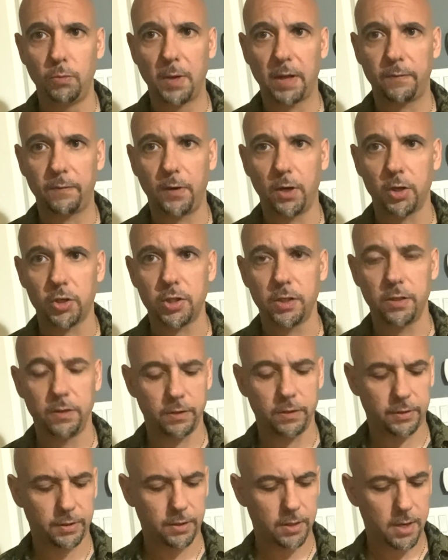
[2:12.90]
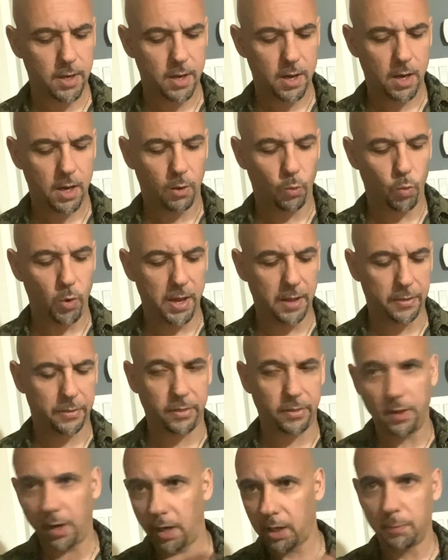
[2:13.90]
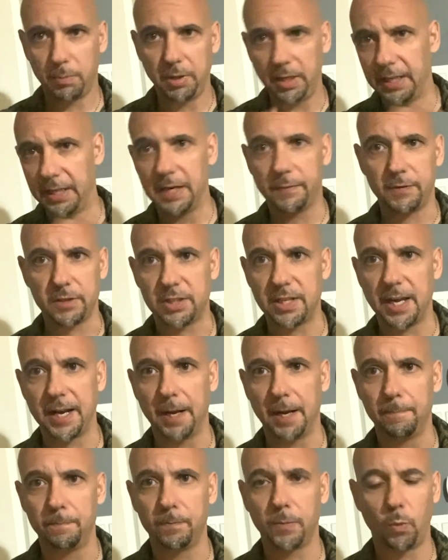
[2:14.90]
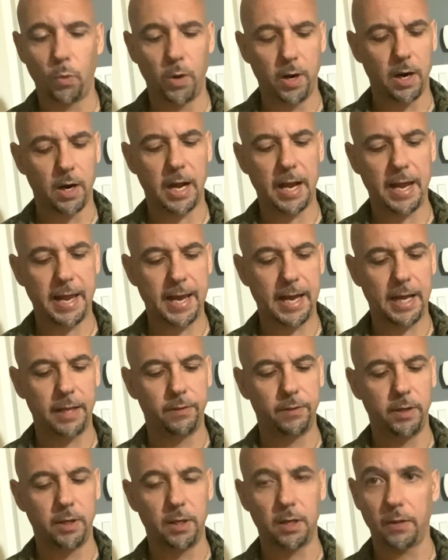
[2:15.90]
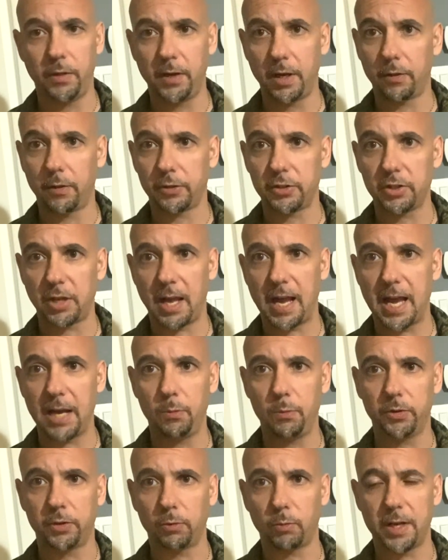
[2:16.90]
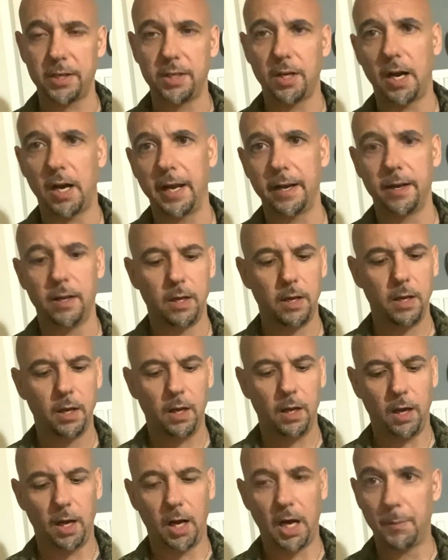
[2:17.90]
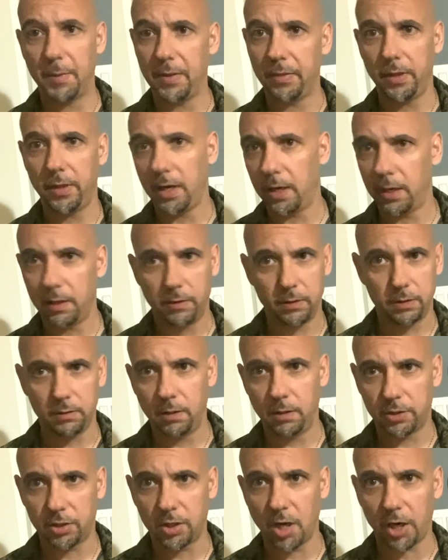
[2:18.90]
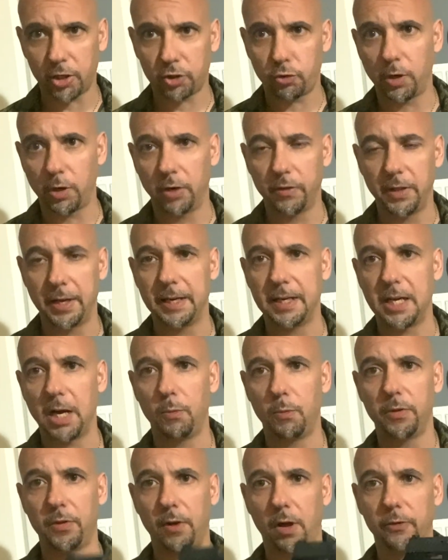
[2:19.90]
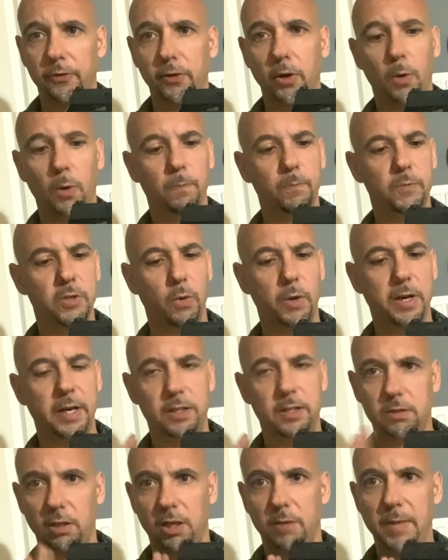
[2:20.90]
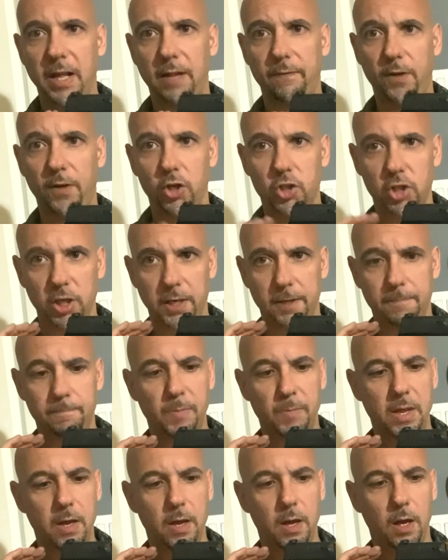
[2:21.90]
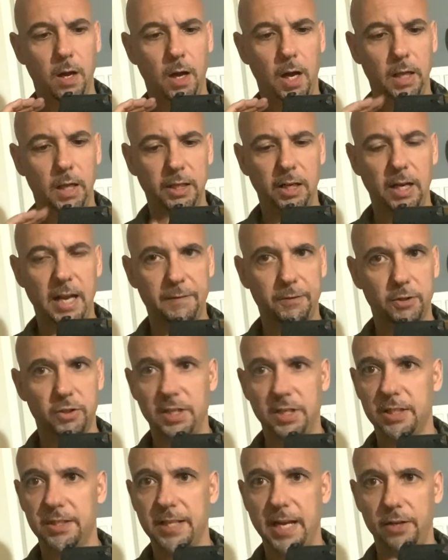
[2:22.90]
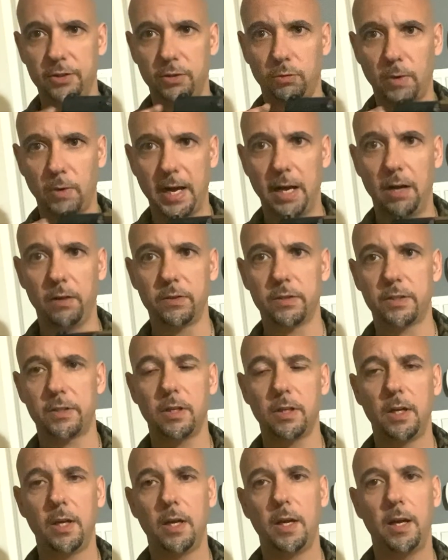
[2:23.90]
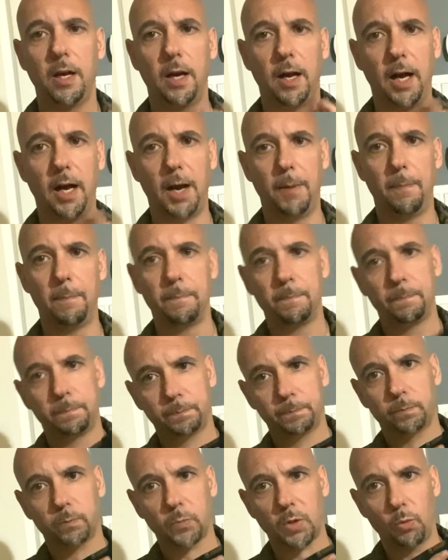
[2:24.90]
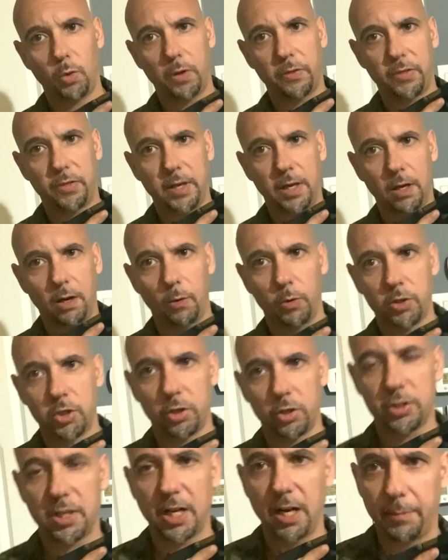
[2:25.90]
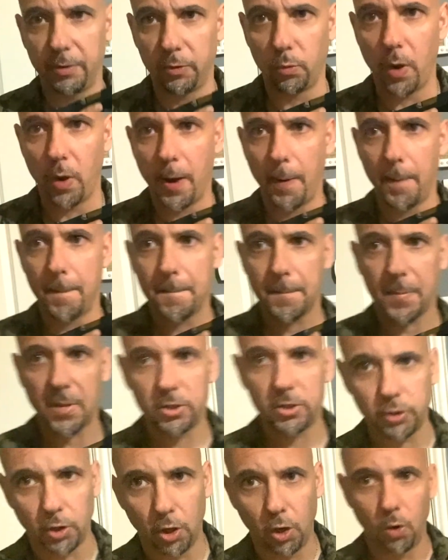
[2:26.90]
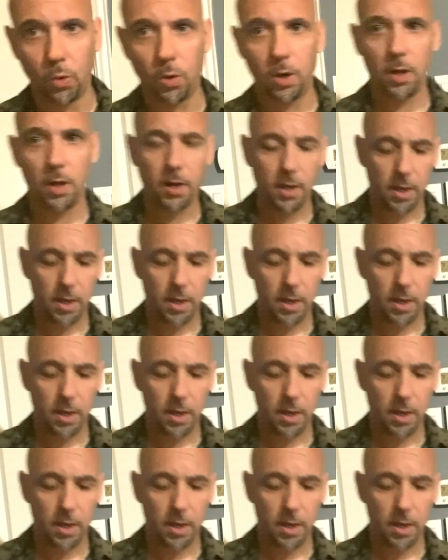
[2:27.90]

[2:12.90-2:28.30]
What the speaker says: malfunctions with a completely different setup, where I had the other slide with the red dot and the stock trigger that it had come with also. So it had started malfunctioning a little after 6,000 rounds with the original setup as well. So